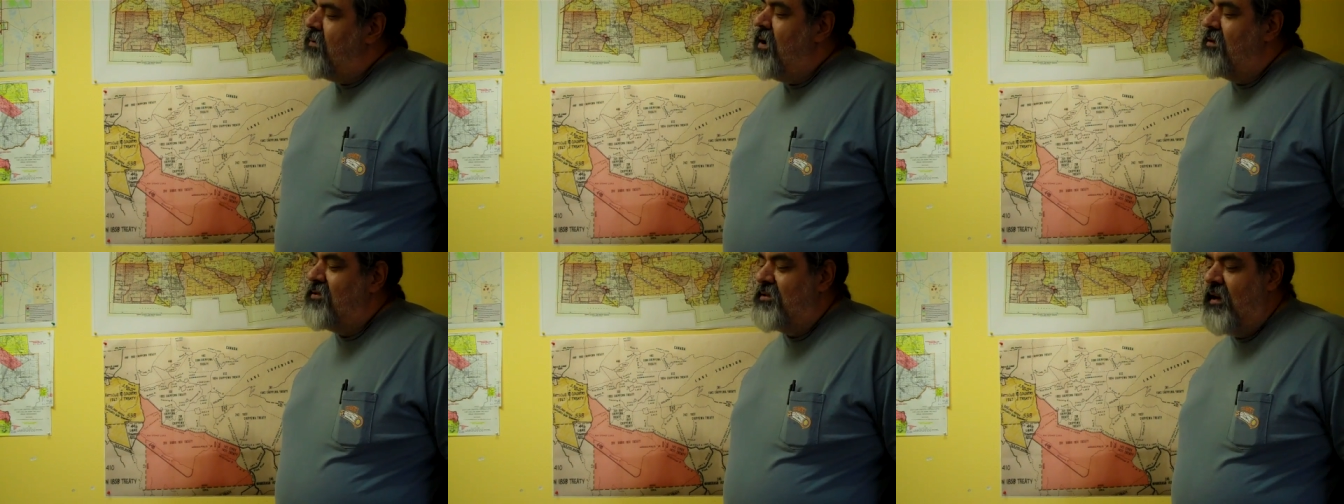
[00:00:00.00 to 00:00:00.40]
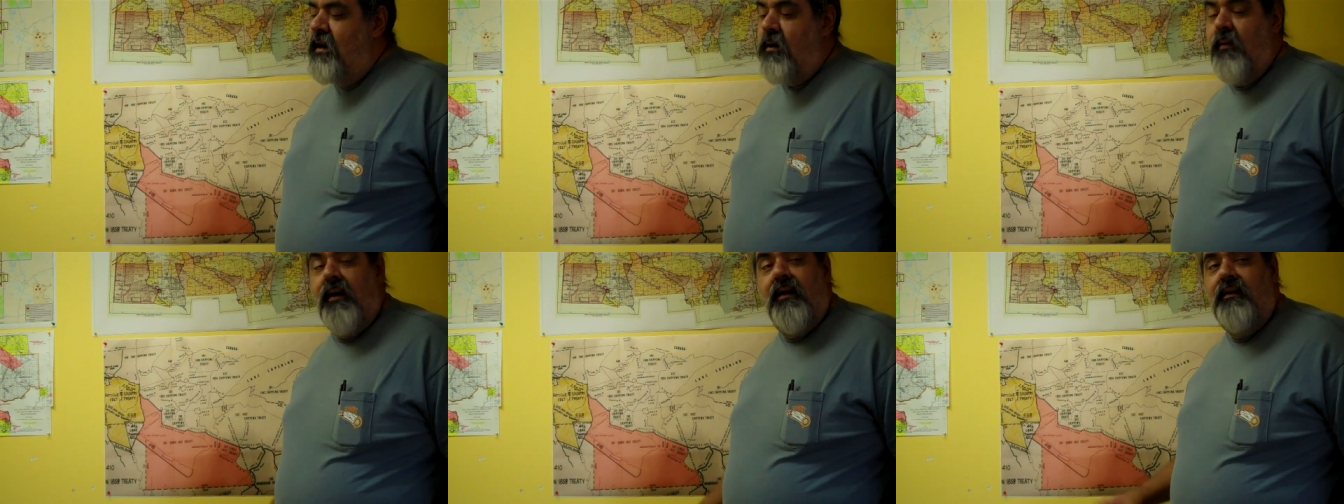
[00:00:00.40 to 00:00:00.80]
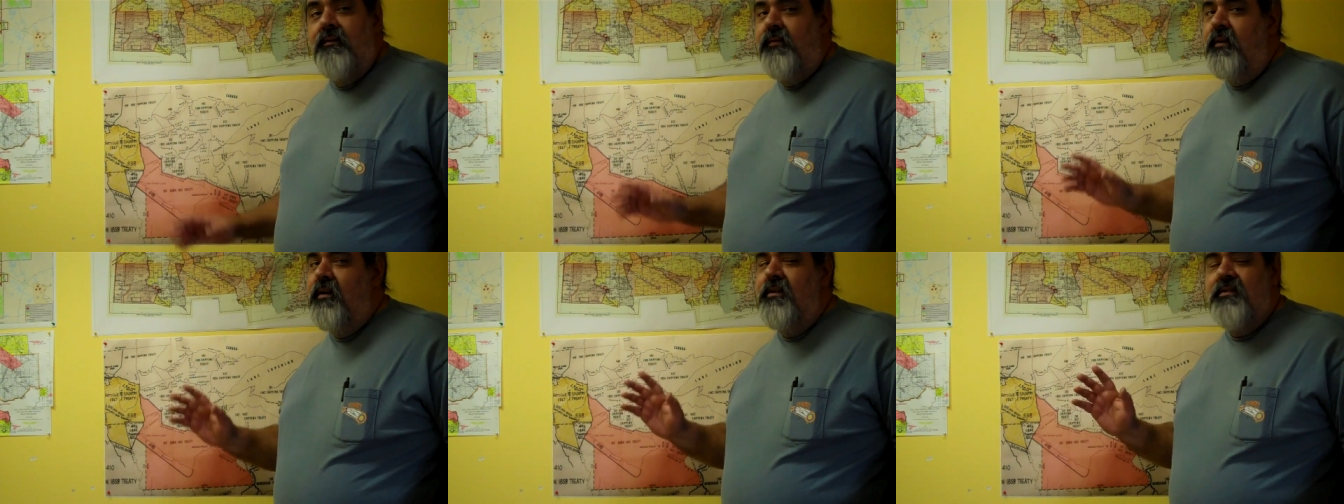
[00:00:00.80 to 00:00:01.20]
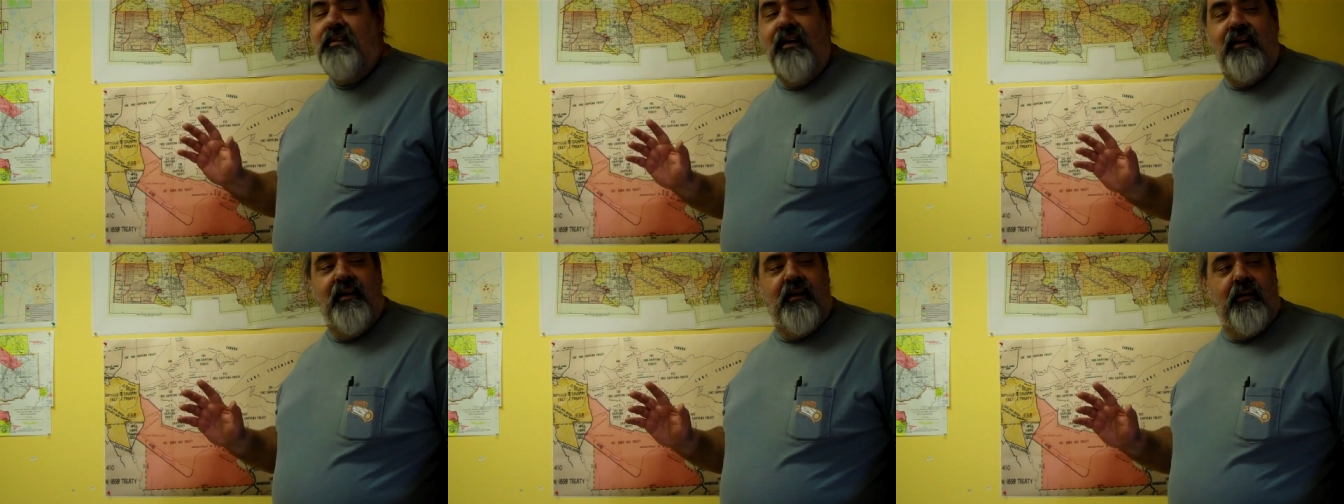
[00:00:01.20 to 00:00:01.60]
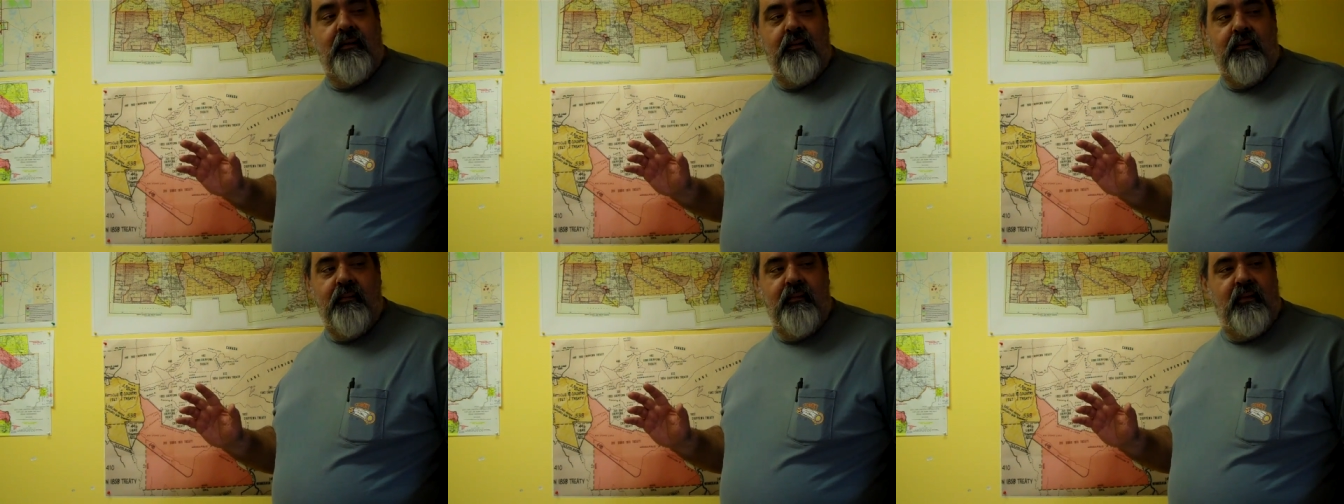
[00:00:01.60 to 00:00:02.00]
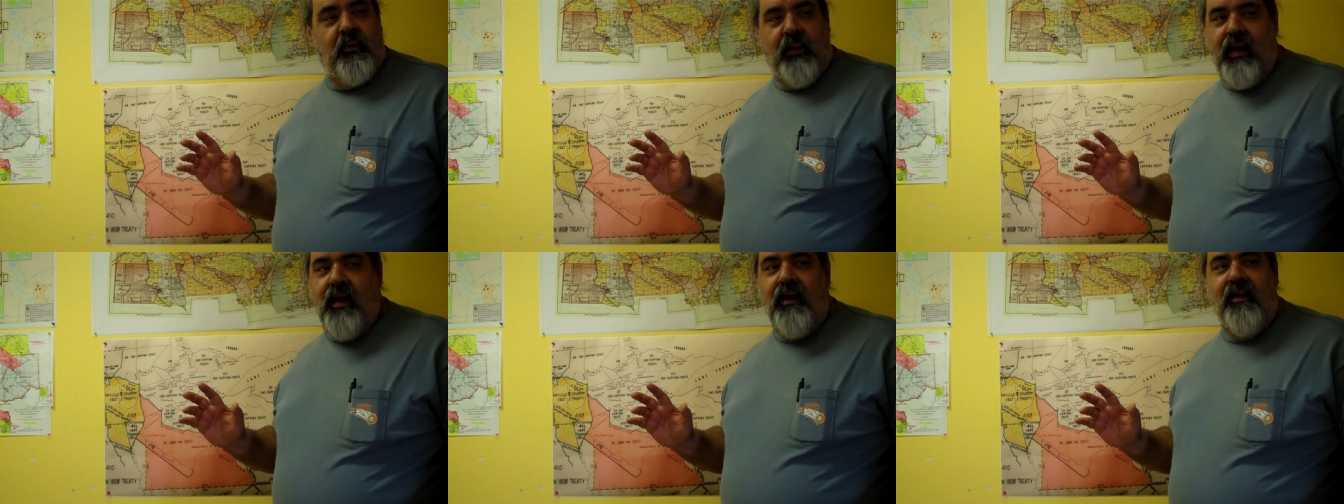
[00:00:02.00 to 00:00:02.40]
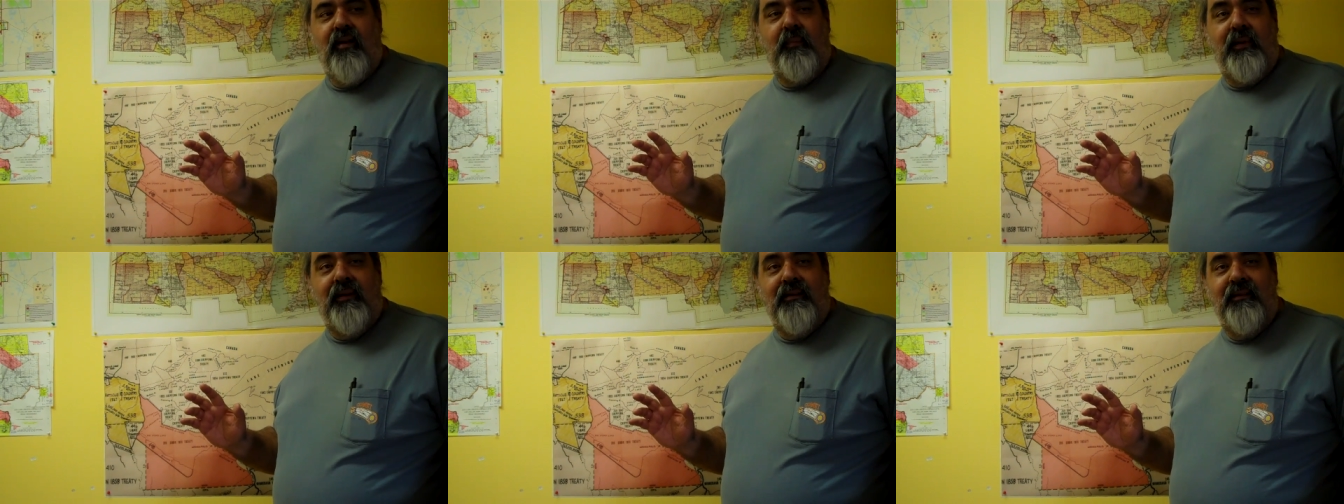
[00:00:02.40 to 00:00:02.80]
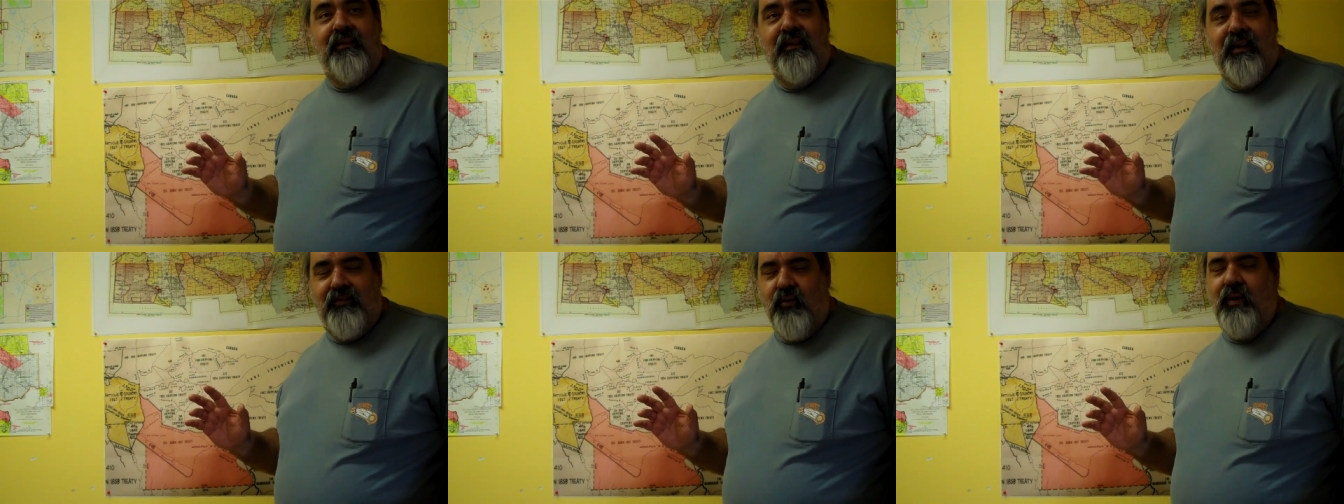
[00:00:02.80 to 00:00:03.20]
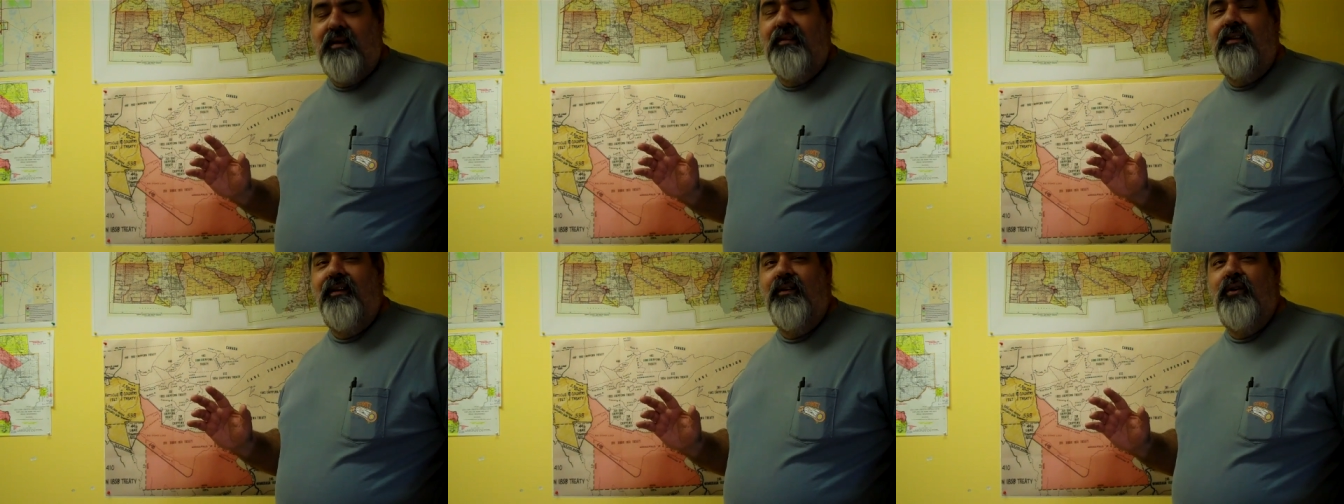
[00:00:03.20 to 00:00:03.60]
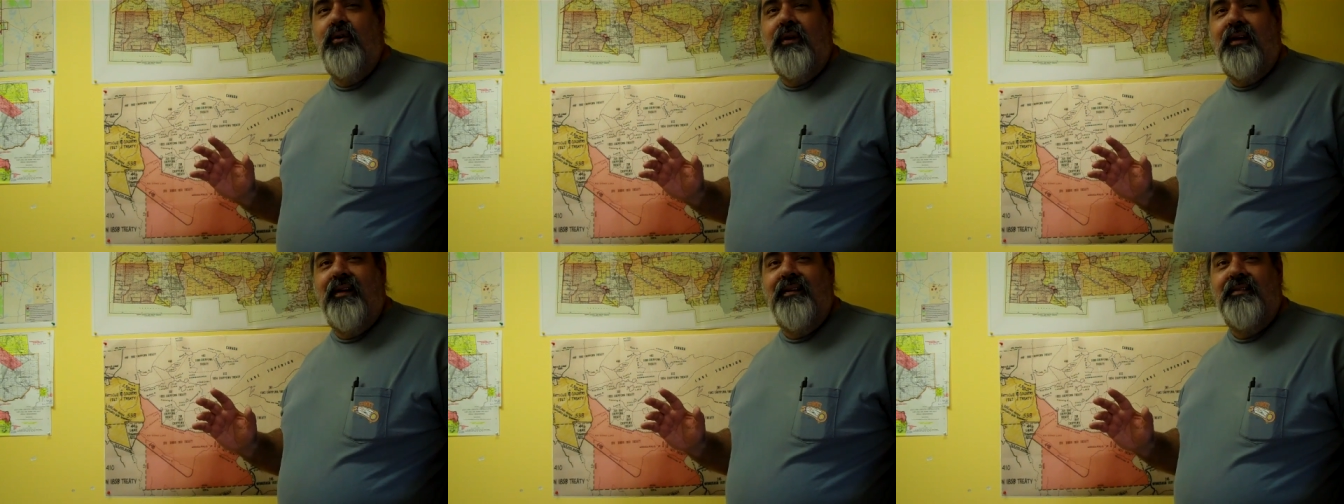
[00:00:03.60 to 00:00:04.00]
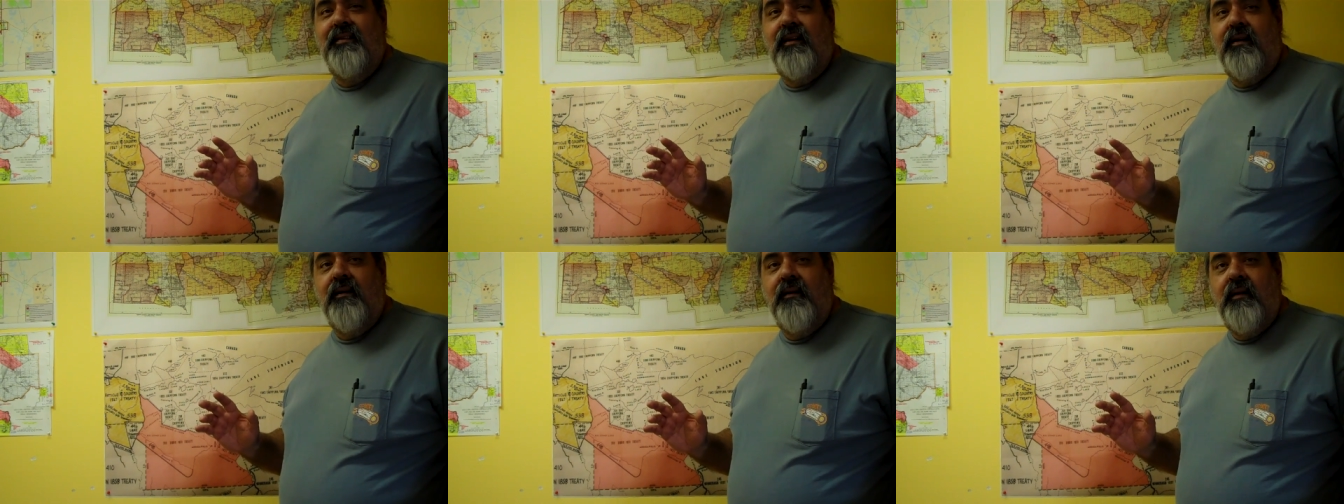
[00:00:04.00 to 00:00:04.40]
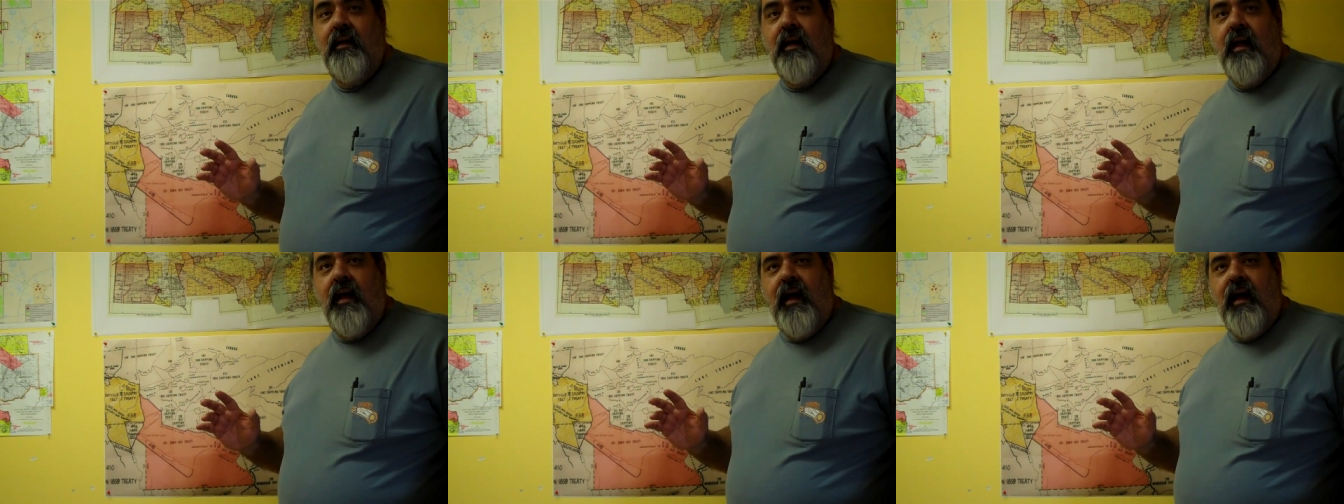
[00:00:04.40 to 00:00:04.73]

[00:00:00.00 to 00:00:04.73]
don't know. I'd rather stay here. Well, if you're going to stay here, we can't help you. you have to wait till your annuity gets here.